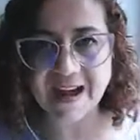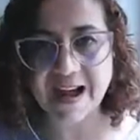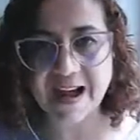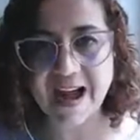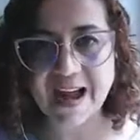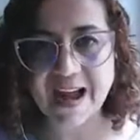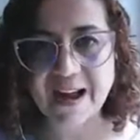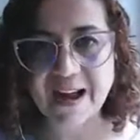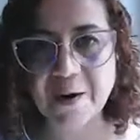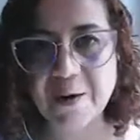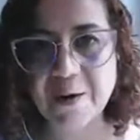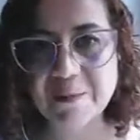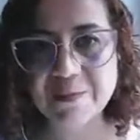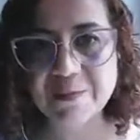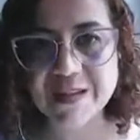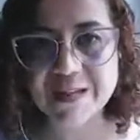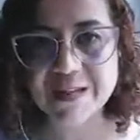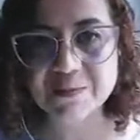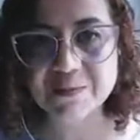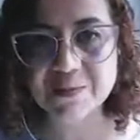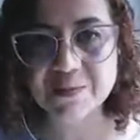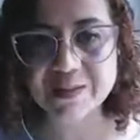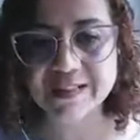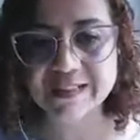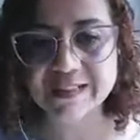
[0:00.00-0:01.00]
I hope
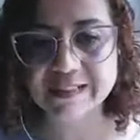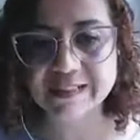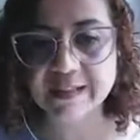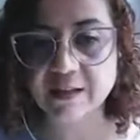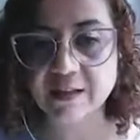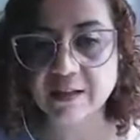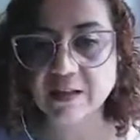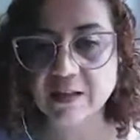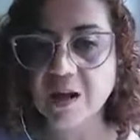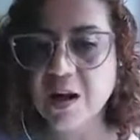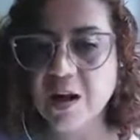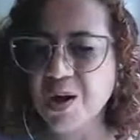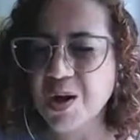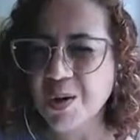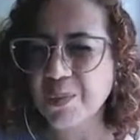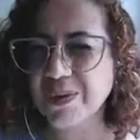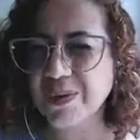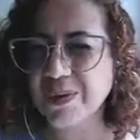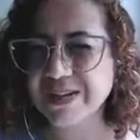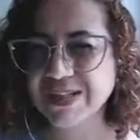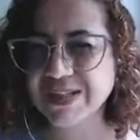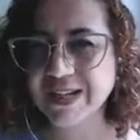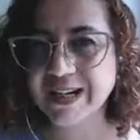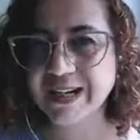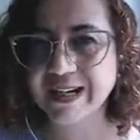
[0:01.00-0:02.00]
this was clear.
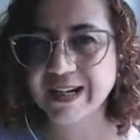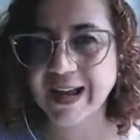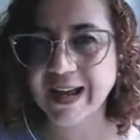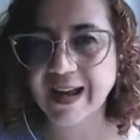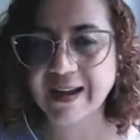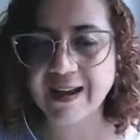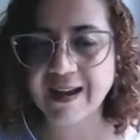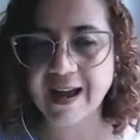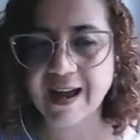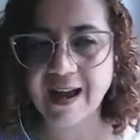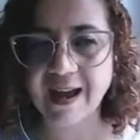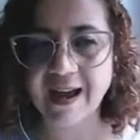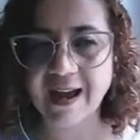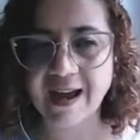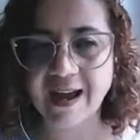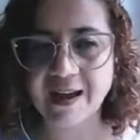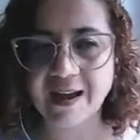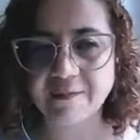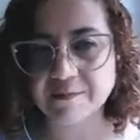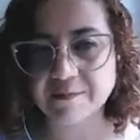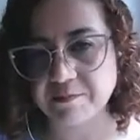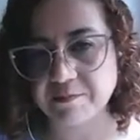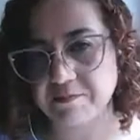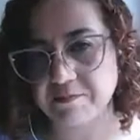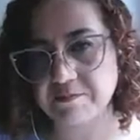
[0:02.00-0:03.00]
Watch it again.
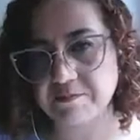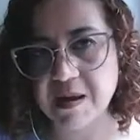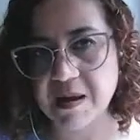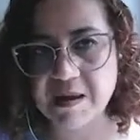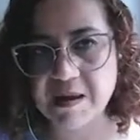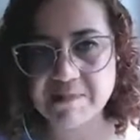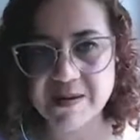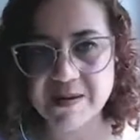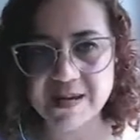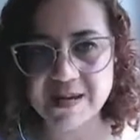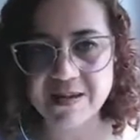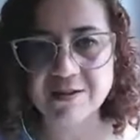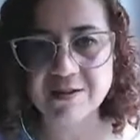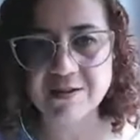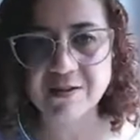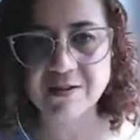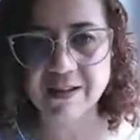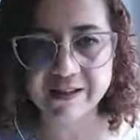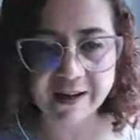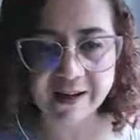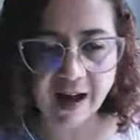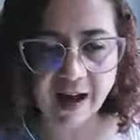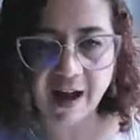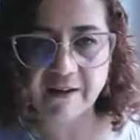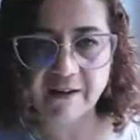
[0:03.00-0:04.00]
Maybe you
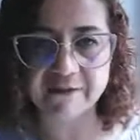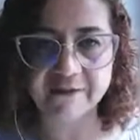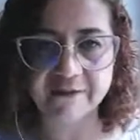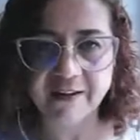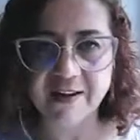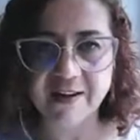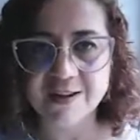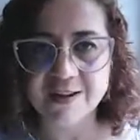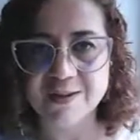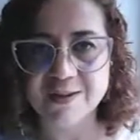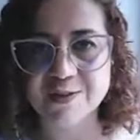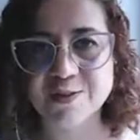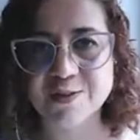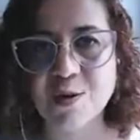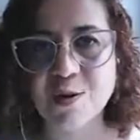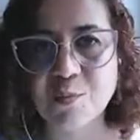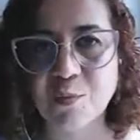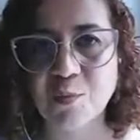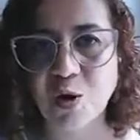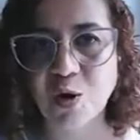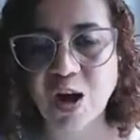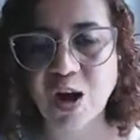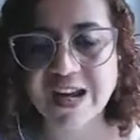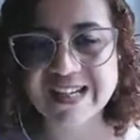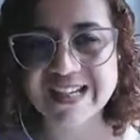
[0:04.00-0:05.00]
can have some
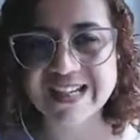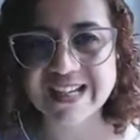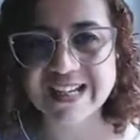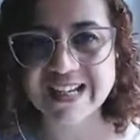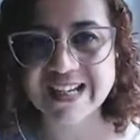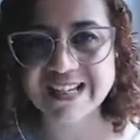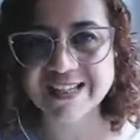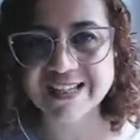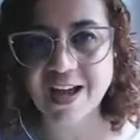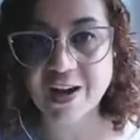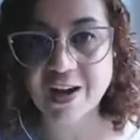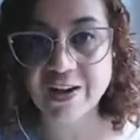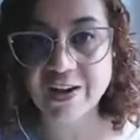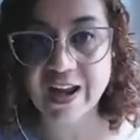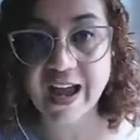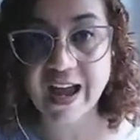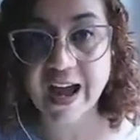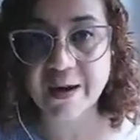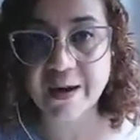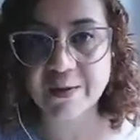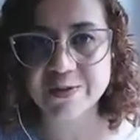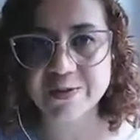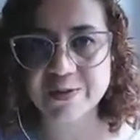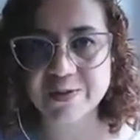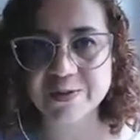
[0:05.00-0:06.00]
more ideas on
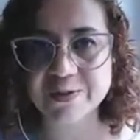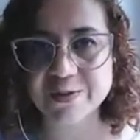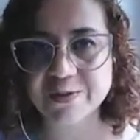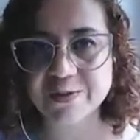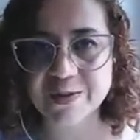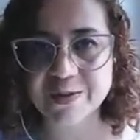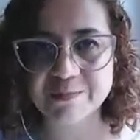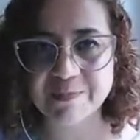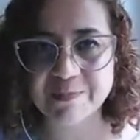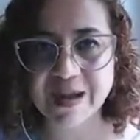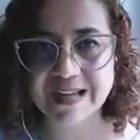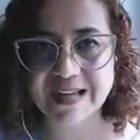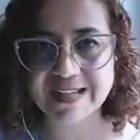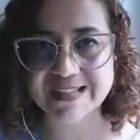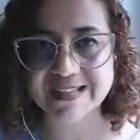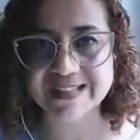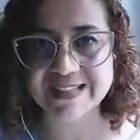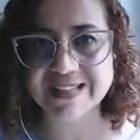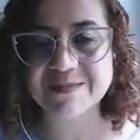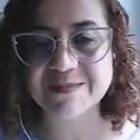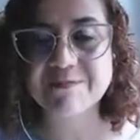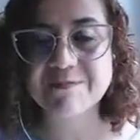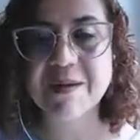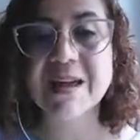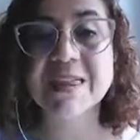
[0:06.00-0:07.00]
how to do the best
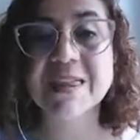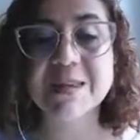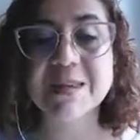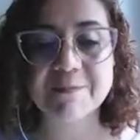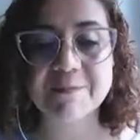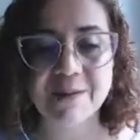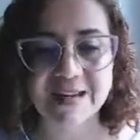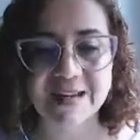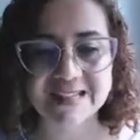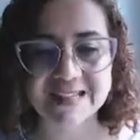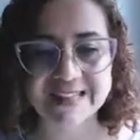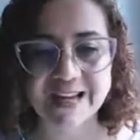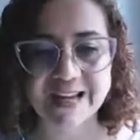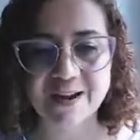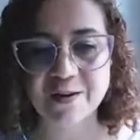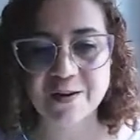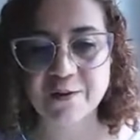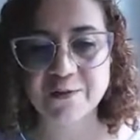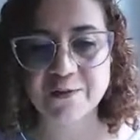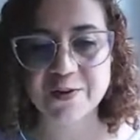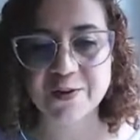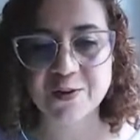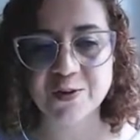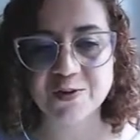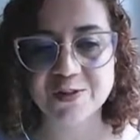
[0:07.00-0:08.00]
and make the best out
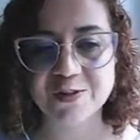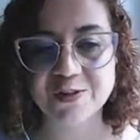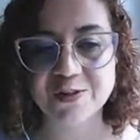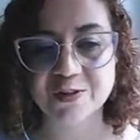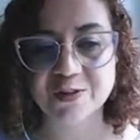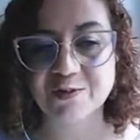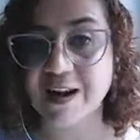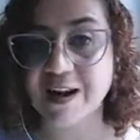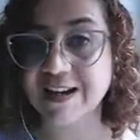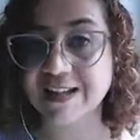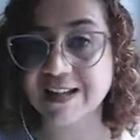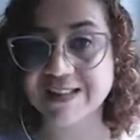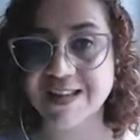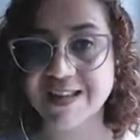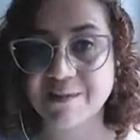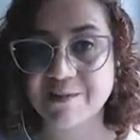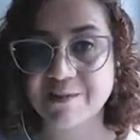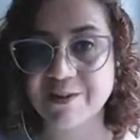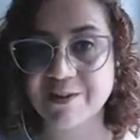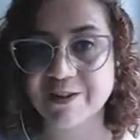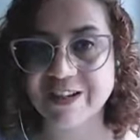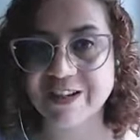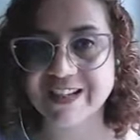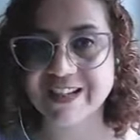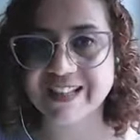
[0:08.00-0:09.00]
of your Socratic
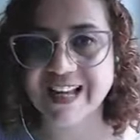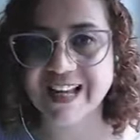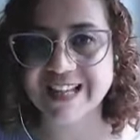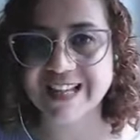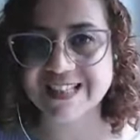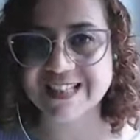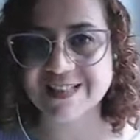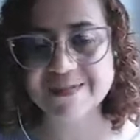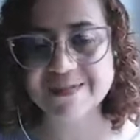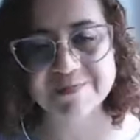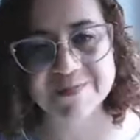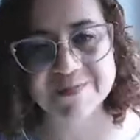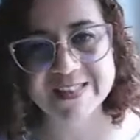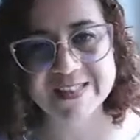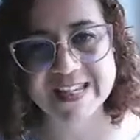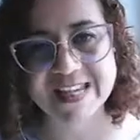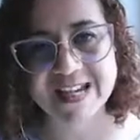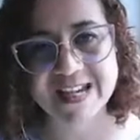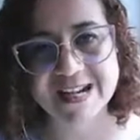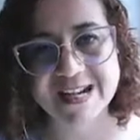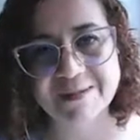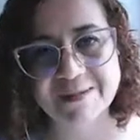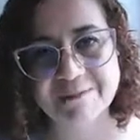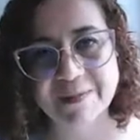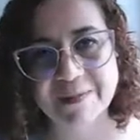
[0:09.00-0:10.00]
seminary class. See
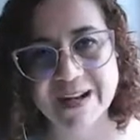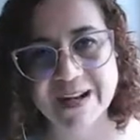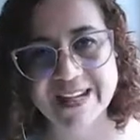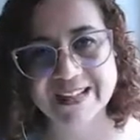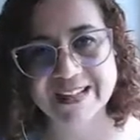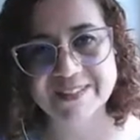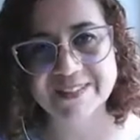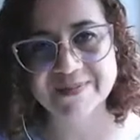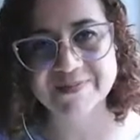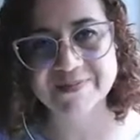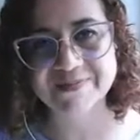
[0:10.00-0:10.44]
ya. Bye.